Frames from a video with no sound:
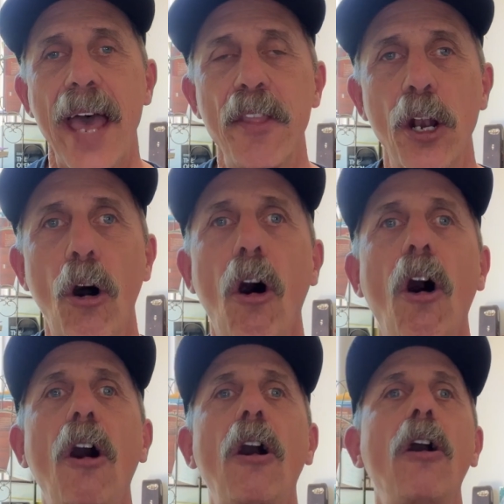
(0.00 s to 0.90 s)
And then
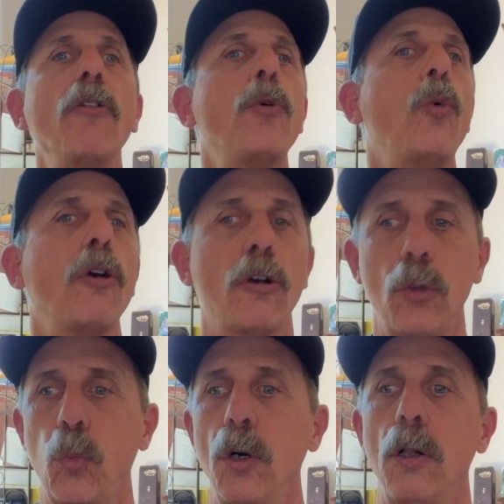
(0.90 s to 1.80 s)
all the
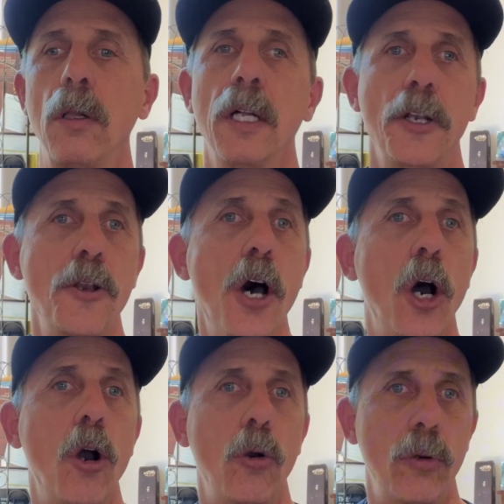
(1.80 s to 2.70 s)
world will
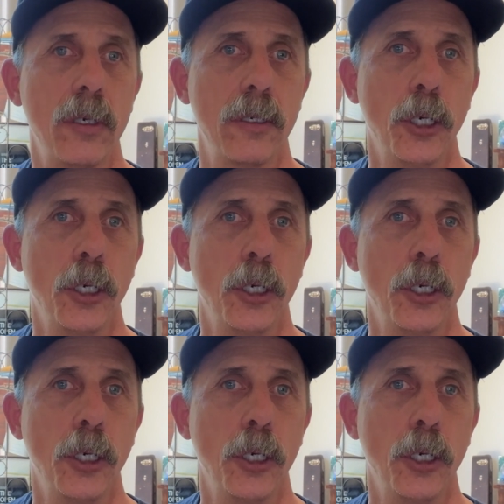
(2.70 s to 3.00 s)
know